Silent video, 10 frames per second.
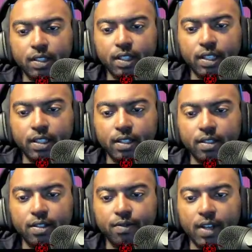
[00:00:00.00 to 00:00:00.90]
They get to
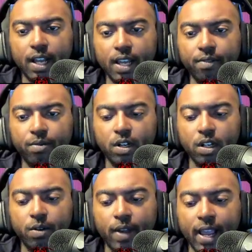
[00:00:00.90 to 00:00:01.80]
survive. We're gonna
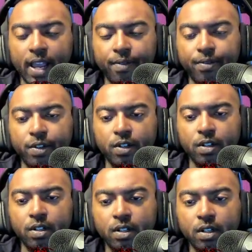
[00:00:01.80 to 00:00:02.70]
go
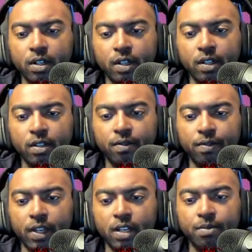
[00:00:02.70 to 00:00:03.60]
after
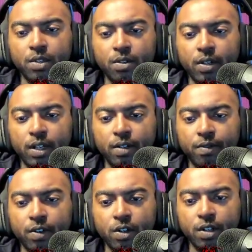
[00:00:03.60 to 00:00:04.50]
Phantom 2 here
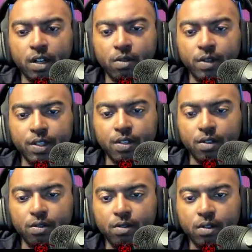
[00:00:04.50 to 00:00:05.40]
first. I always
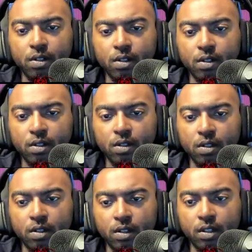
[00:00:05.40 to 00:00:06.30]
do.
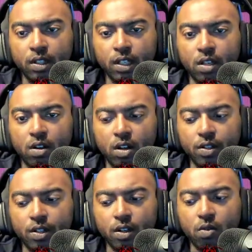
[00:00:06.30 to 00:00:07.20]
Can
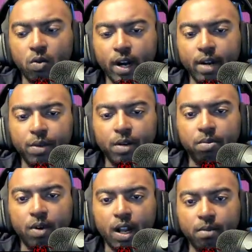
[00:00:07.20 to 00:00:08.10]
cause quite a bit of
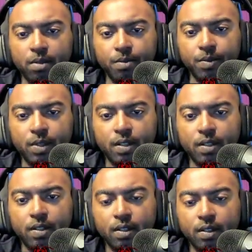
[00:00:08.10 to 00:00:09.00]

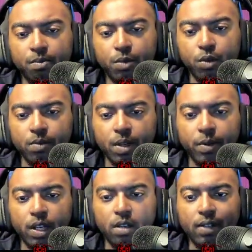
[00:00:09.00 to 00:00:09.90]
problems. Boom, there
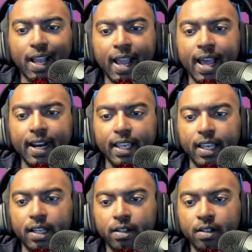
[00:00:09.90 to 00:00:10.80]
we go. Out of
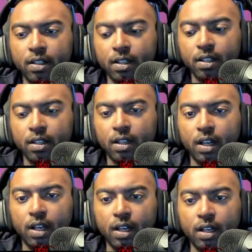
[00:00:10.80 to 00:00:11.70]
here.
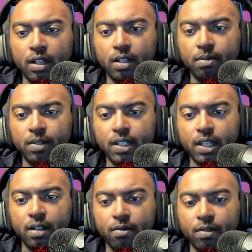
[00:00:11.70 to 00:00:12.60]
Let's
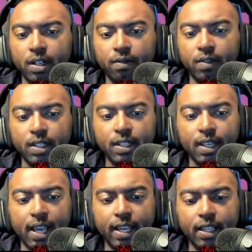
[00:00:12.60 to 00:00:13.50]
get rid of this
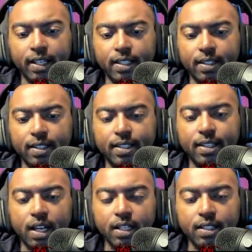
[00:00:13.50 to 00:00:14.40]
guy. He likes to
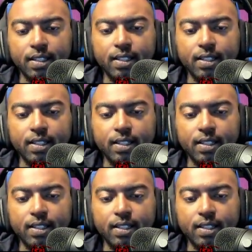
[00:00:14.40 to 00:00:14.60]
stun.